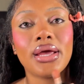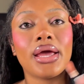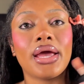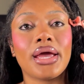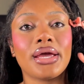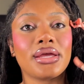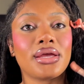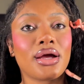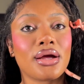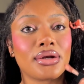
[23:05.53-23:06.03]

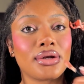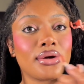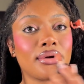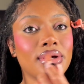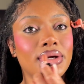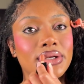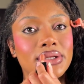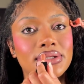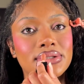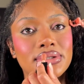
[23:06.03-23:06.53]
And y'all know
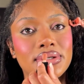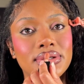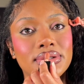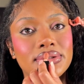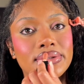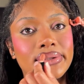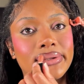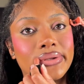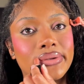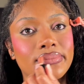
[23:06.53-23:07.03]
Honey Talks
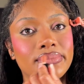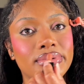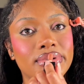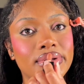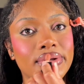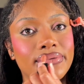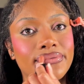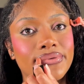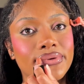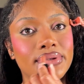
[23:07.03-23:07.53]
calms
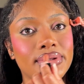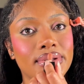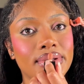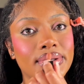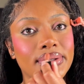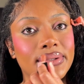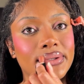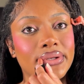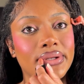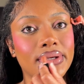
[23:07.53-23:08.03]

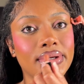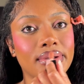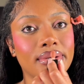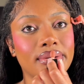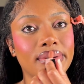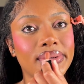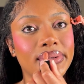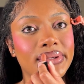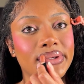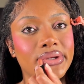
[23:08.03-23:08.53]
everything
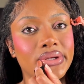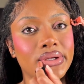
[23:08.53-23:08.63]
down.